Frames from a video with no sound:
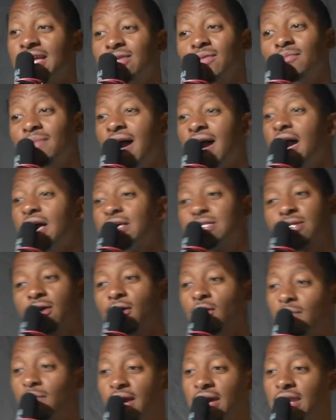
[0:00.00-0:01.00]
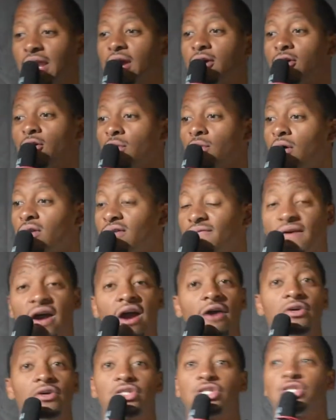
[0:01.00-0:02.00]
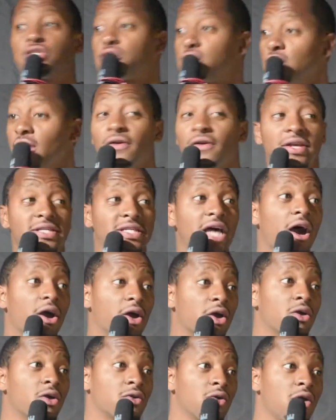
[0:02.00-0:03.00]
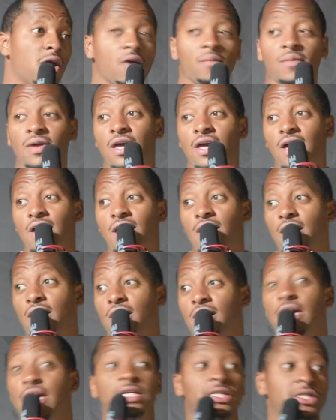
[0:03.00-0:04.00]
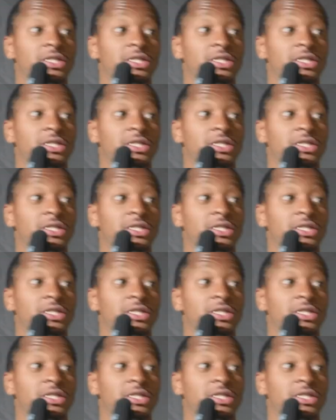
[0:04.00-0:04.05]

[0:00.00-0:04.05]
the mask on, man. That coronavirus is serious out here. You hear me? It's